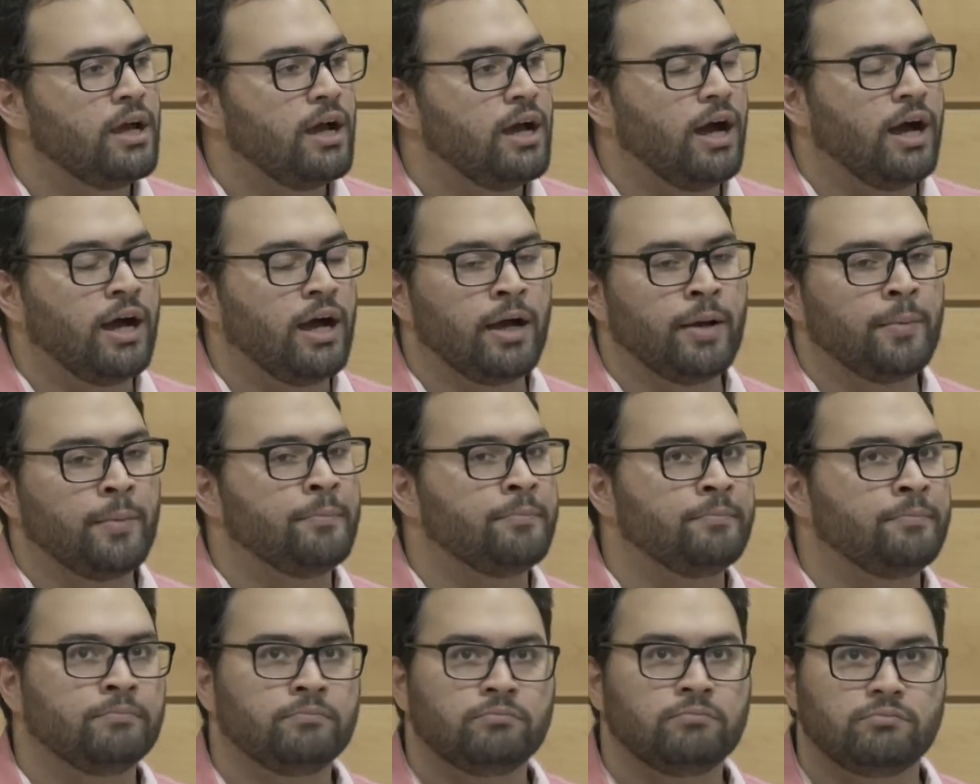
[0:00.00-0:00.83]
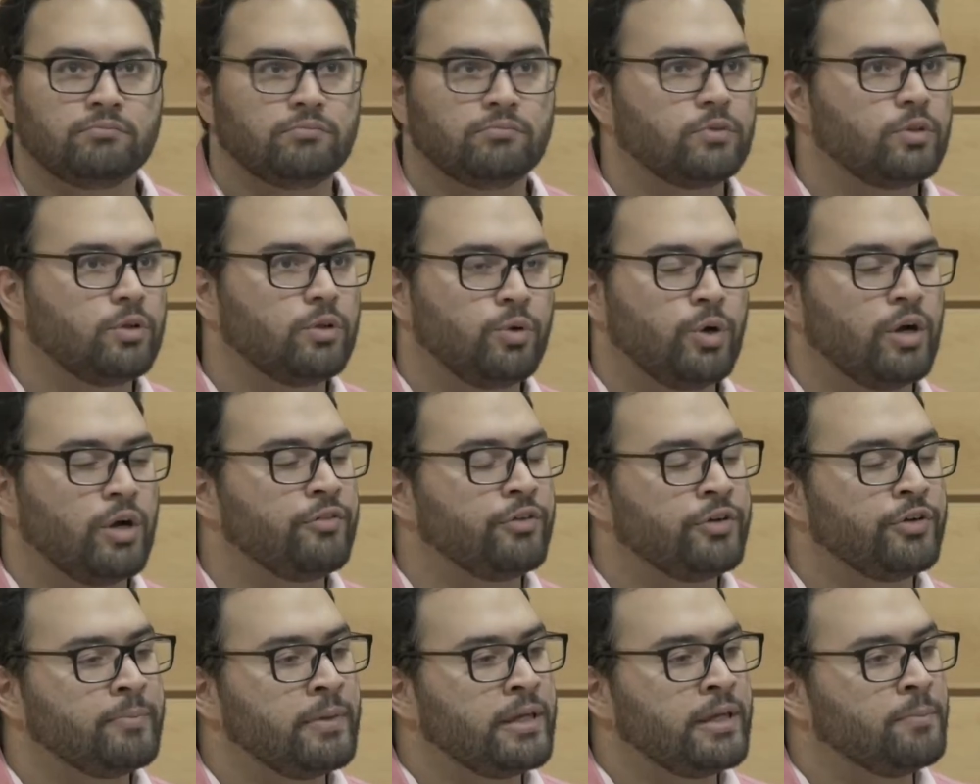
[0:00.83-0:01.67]

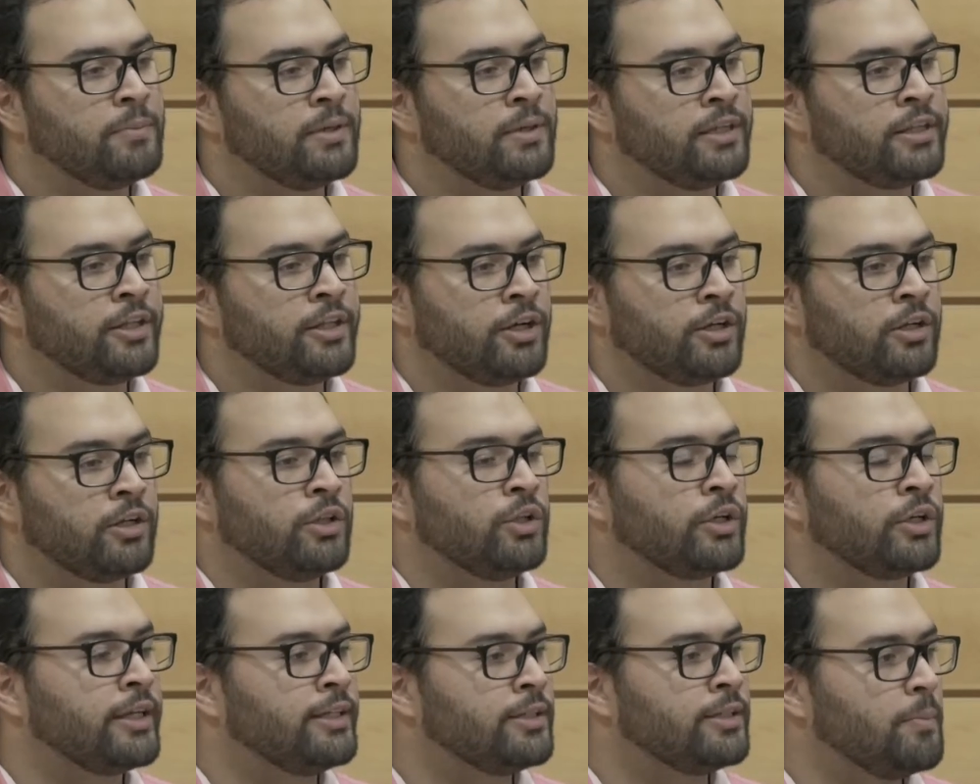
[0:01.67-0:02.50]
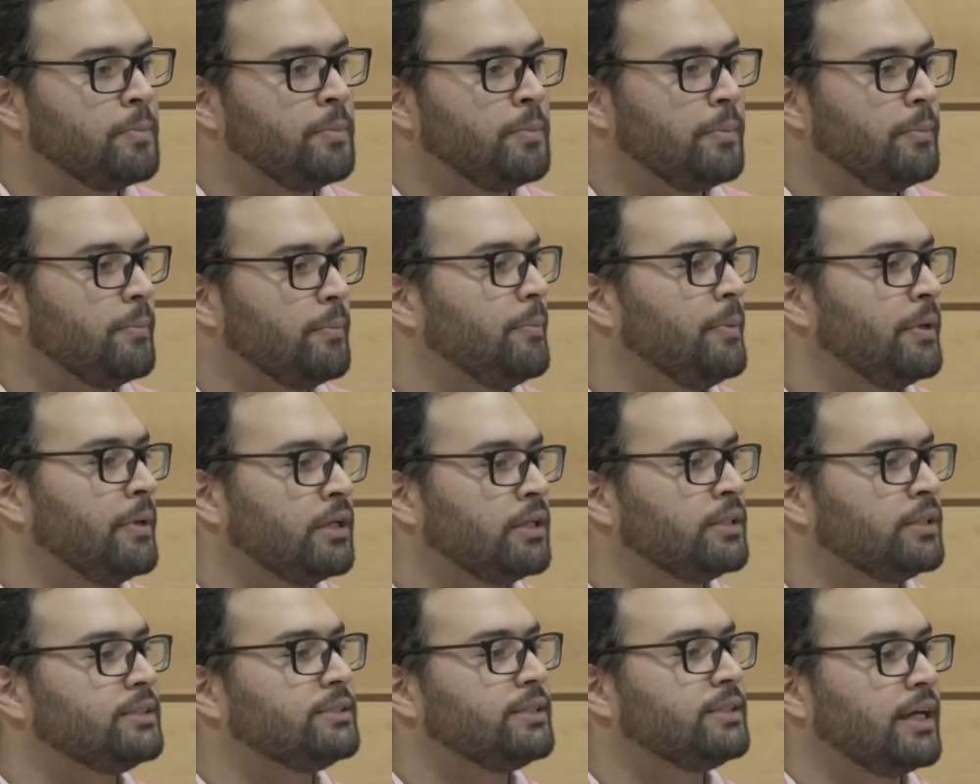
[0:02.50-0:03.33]
whoever it may be that are looking to
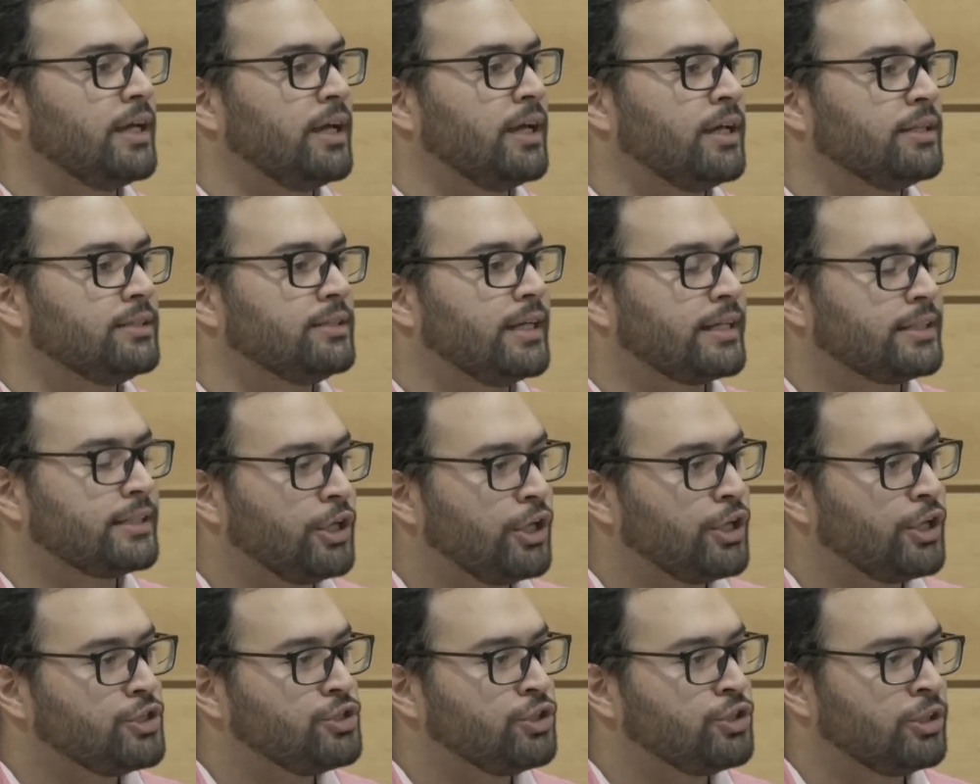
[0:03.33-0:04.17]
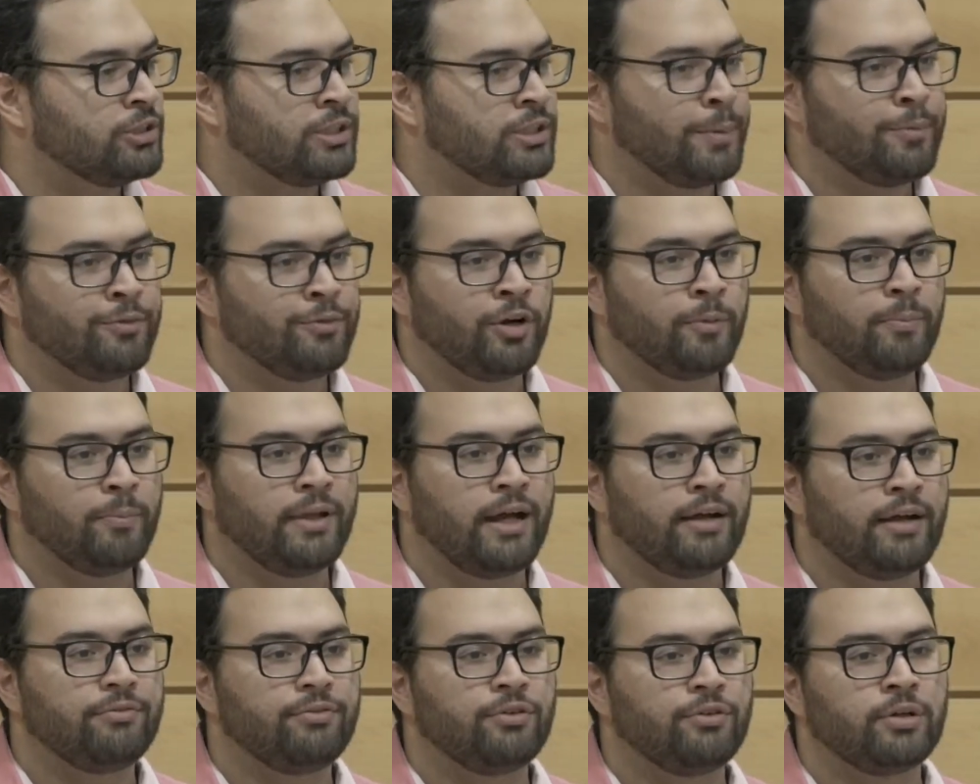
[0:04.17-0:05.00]
build technology on top of our
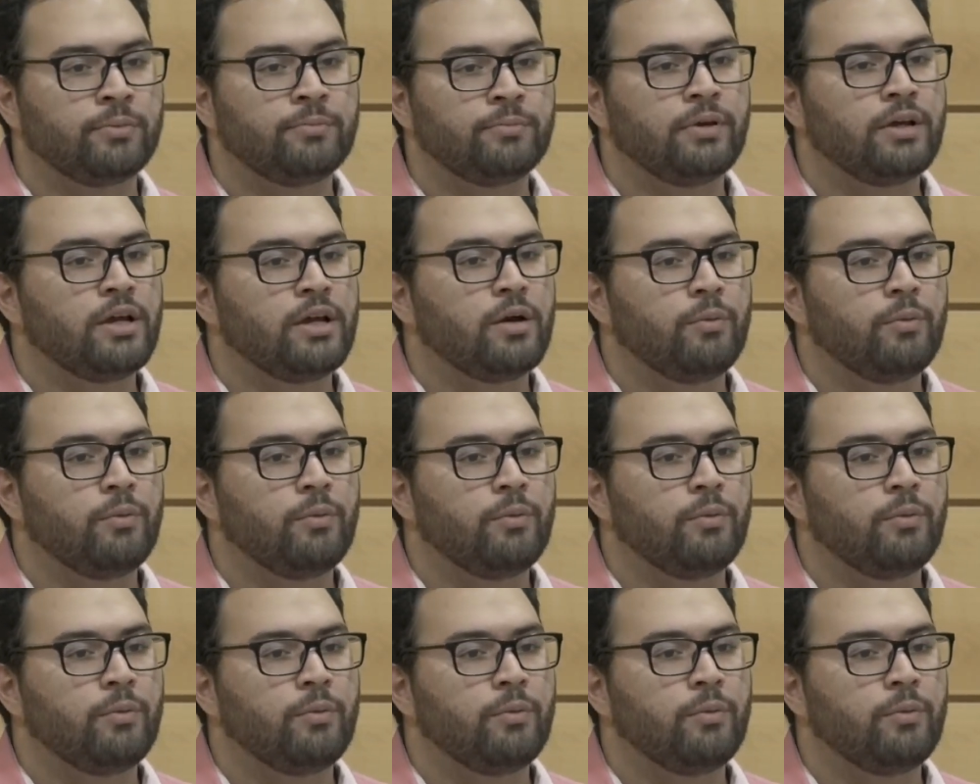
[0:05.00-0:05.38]
platform,